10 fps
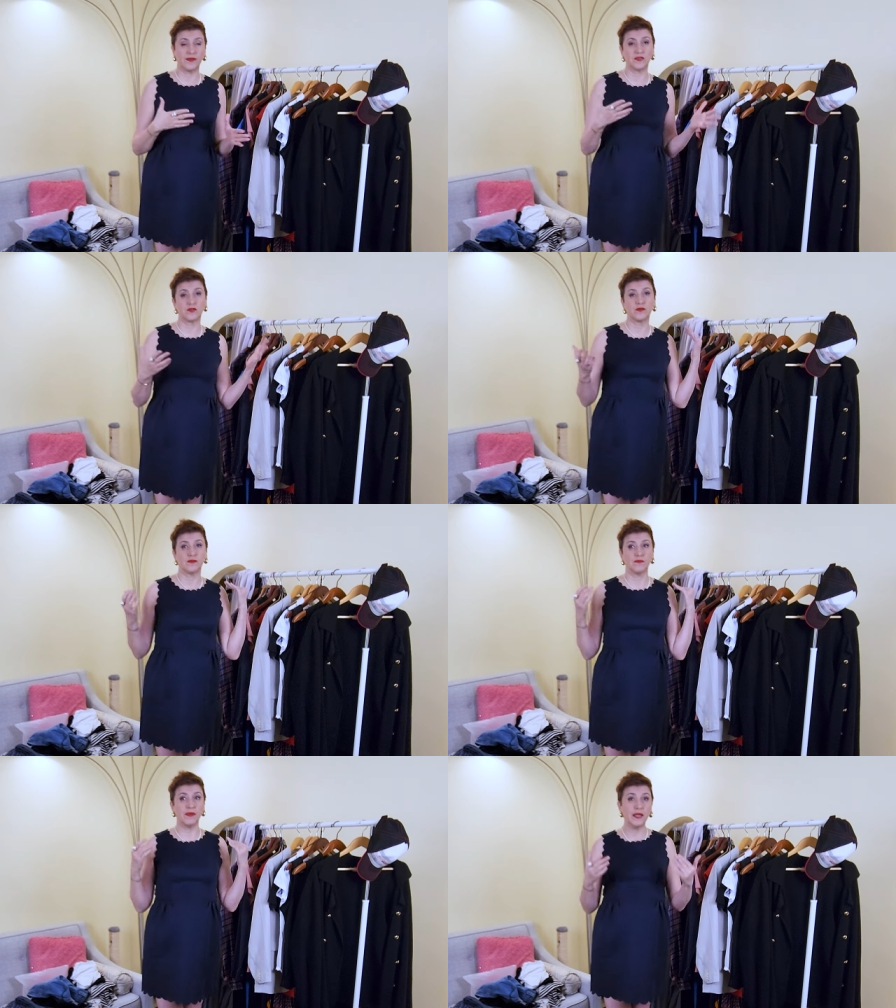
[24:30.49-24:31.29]
We'll,
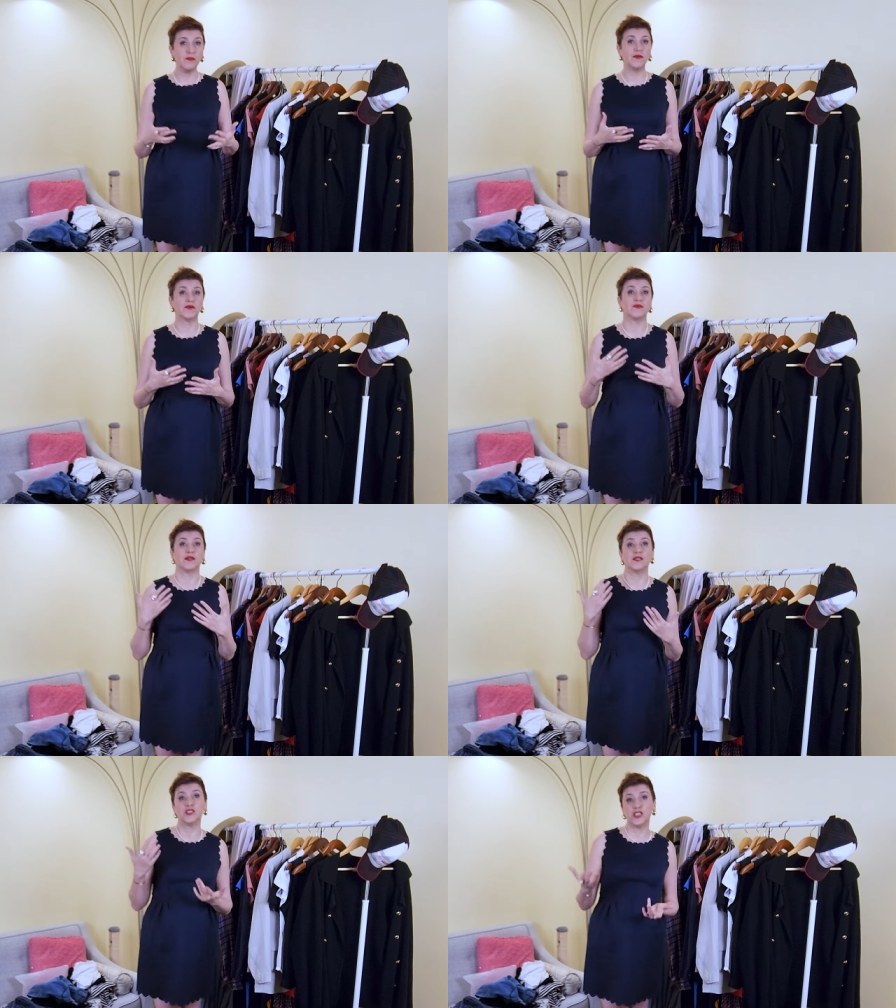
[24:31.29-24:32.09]
maybe we
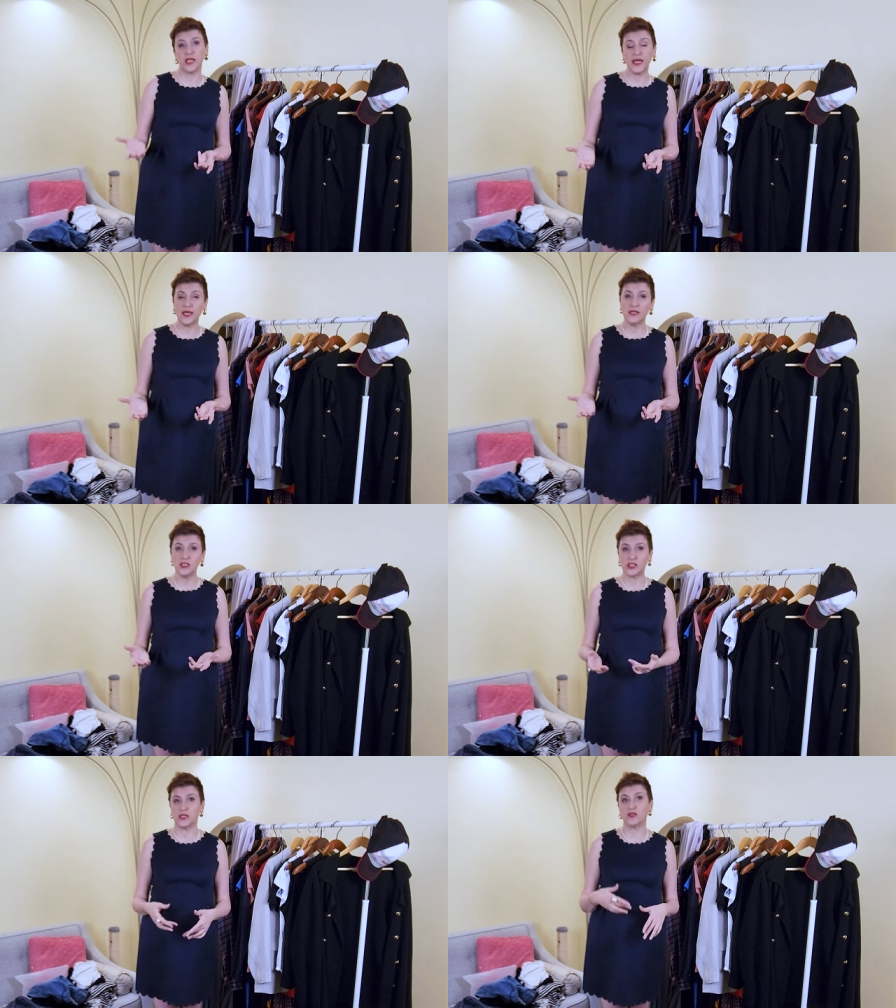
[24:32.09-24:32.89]
will change
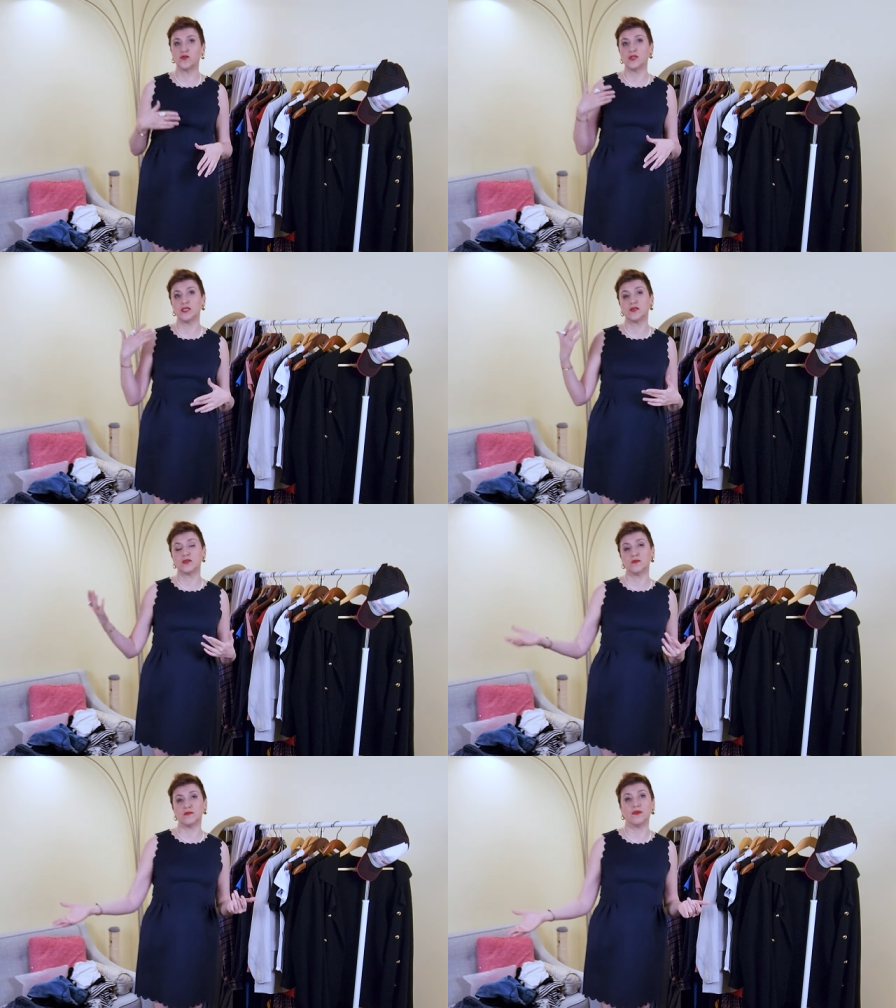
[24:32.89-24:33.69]
and going
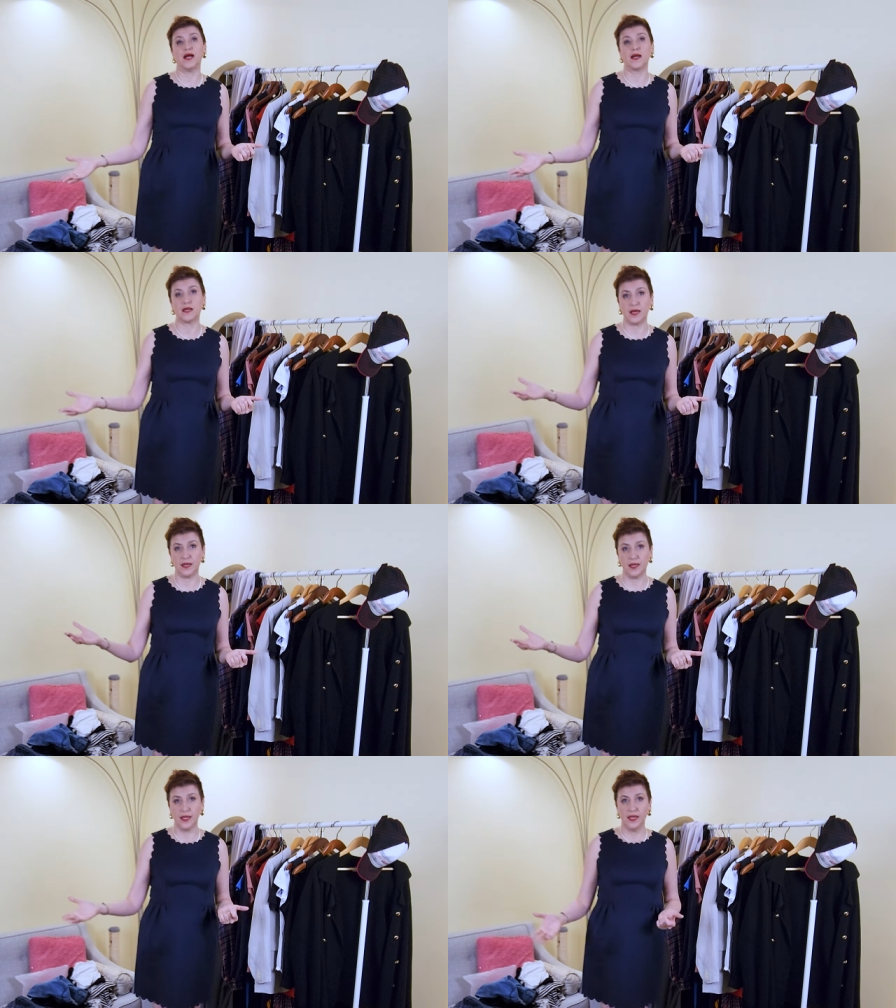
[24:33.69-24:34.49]
back
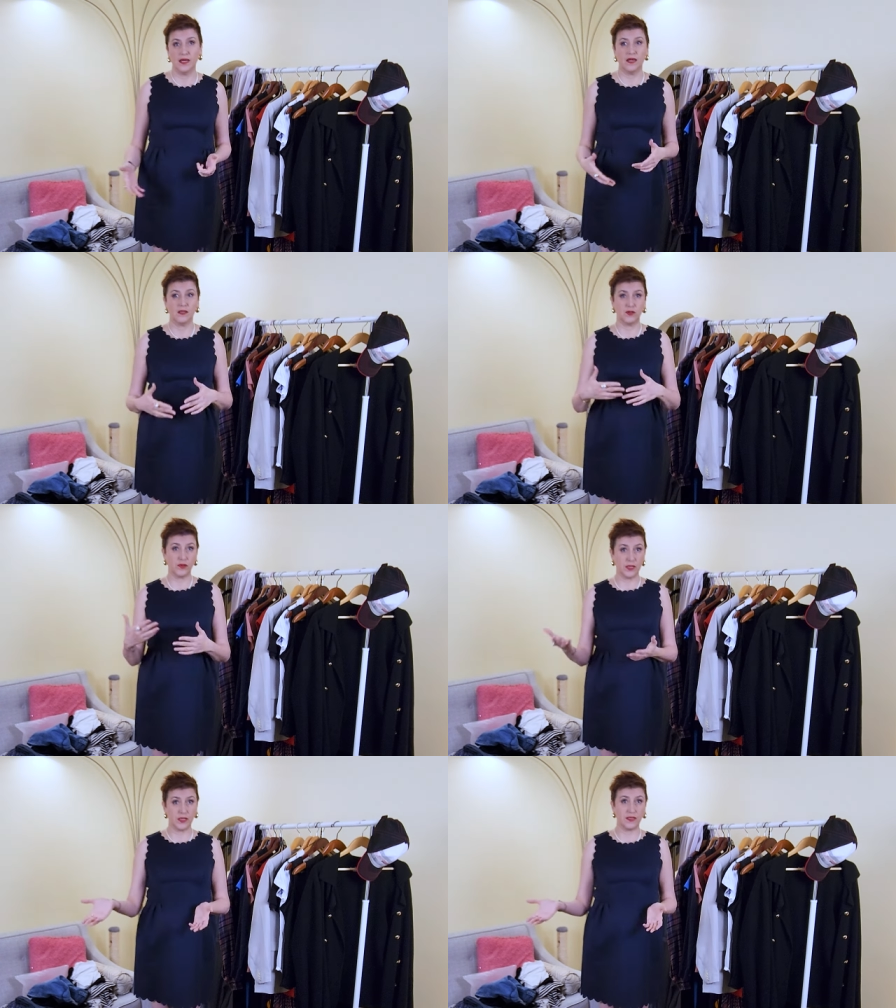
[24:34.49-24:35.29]
to
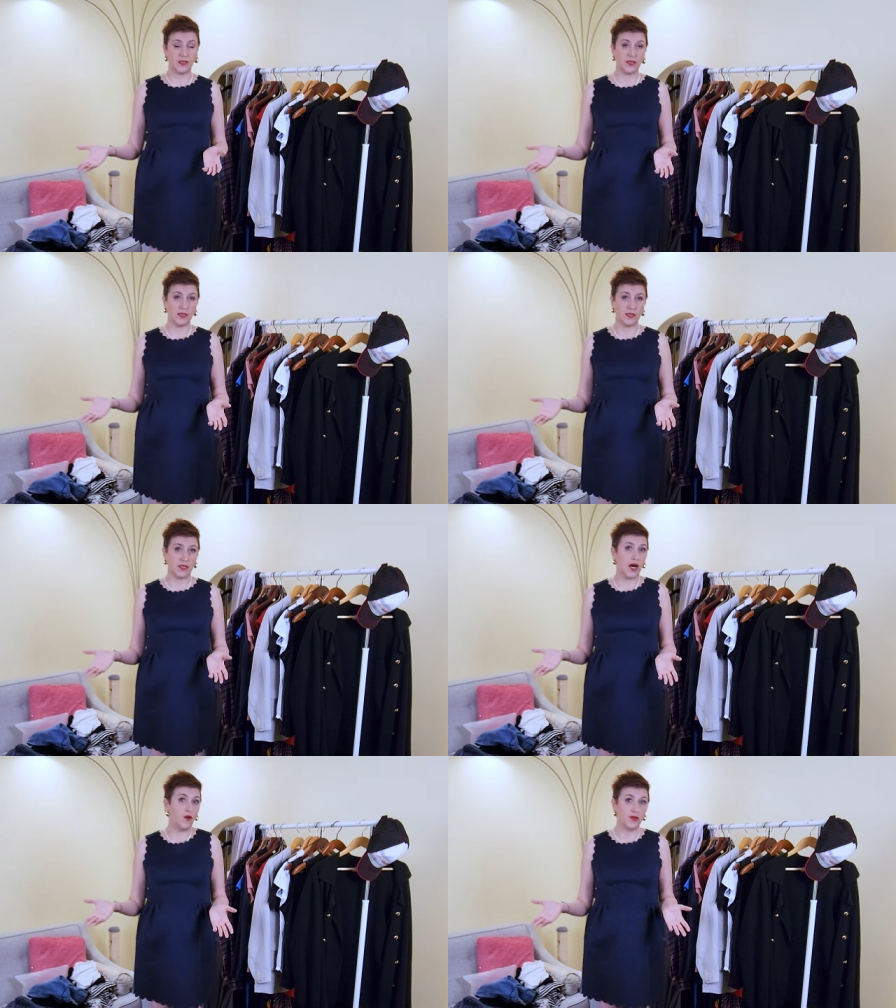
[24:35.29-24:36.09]
the t-
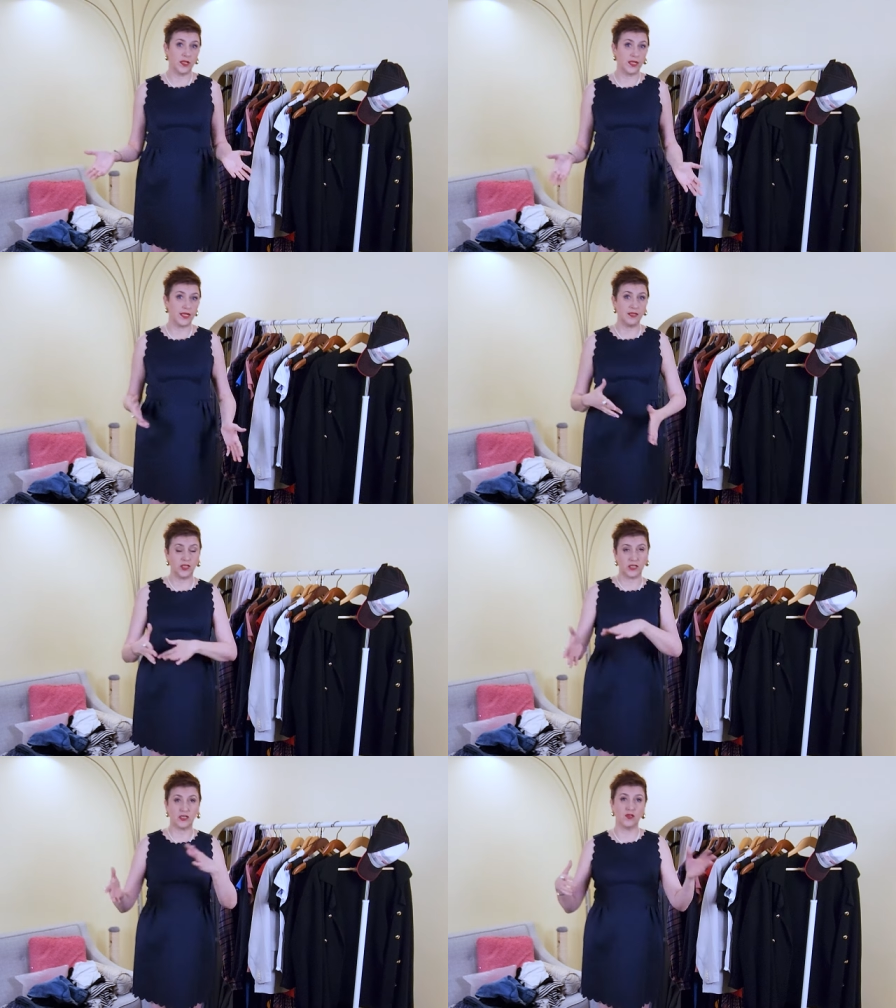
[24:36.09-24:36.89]
town again,
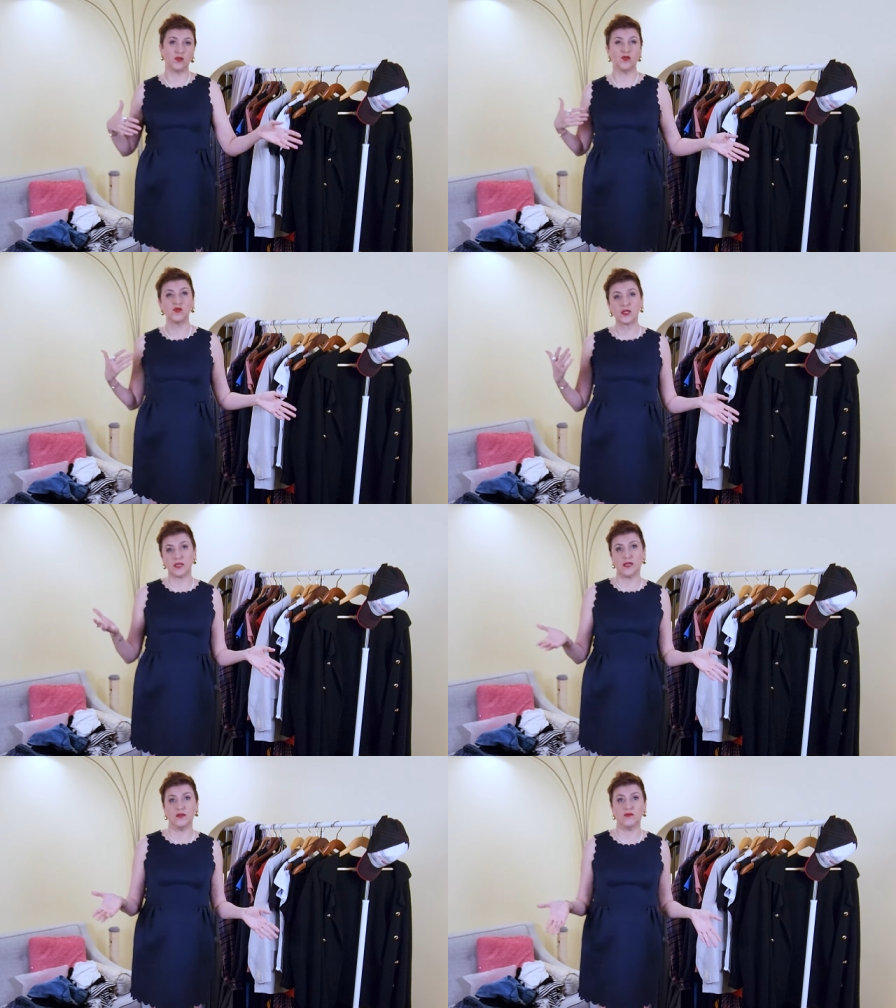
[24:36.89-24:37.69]
just, you know, look
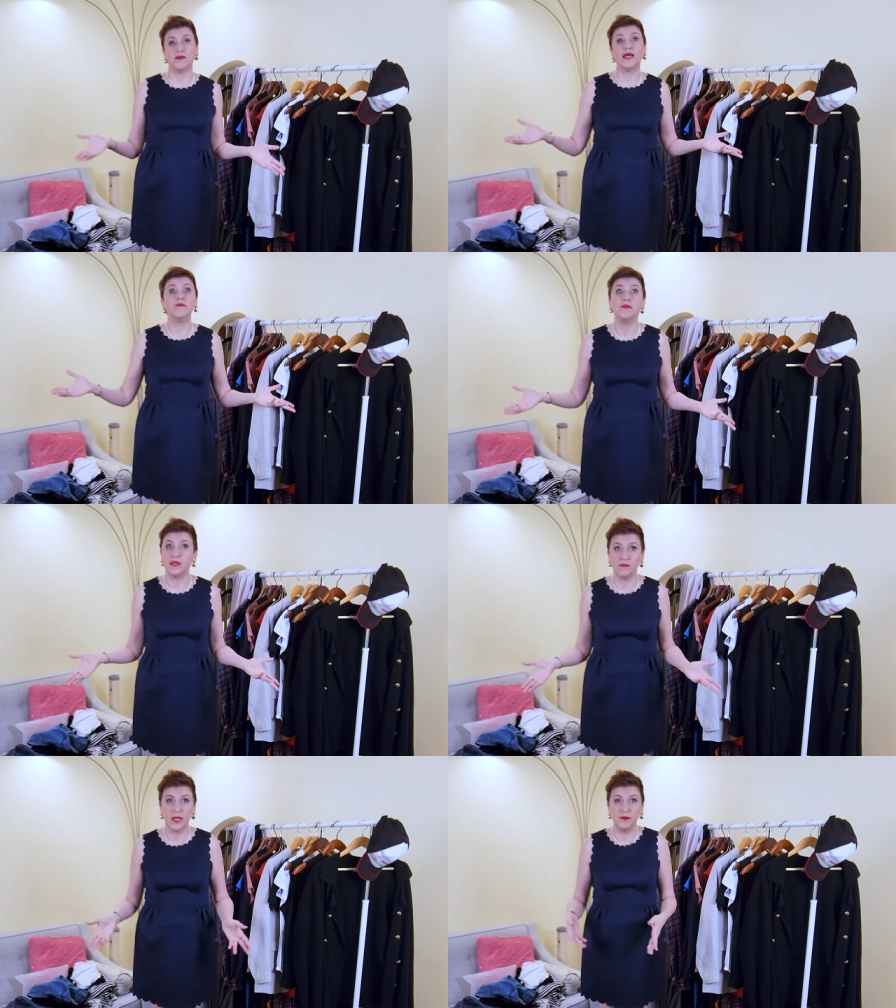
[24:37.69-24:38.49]
around. Maybe,
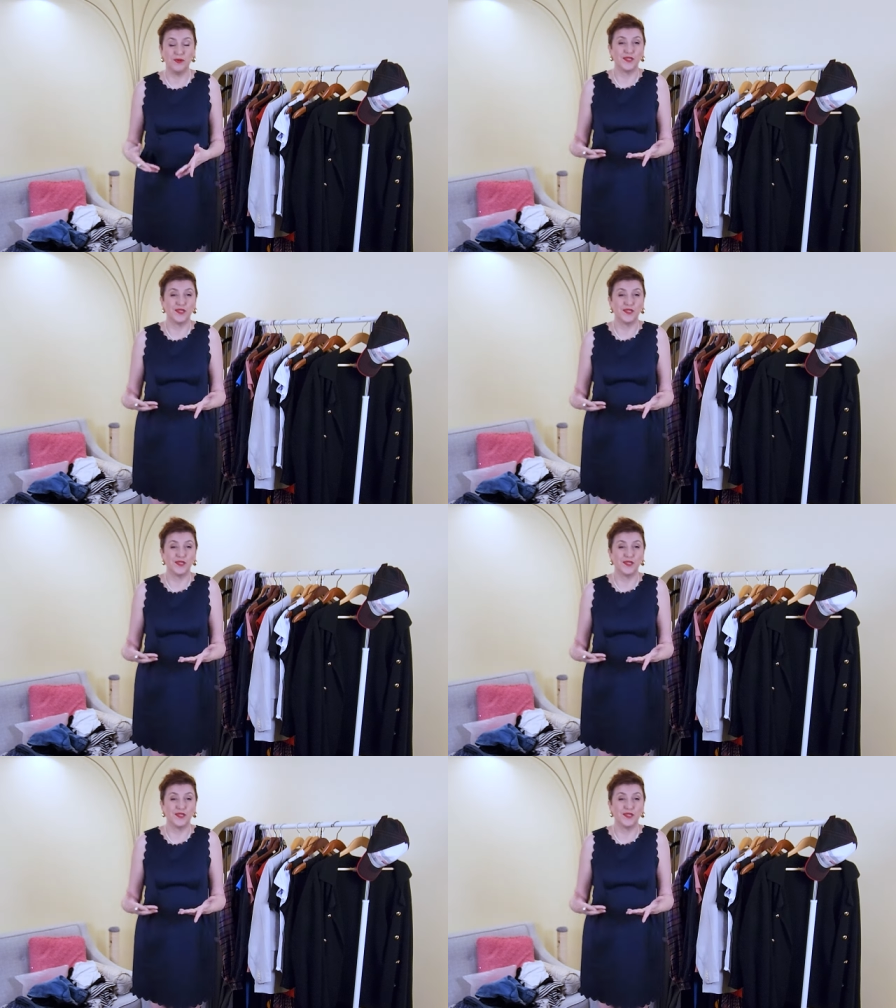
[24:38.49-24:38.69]
maybe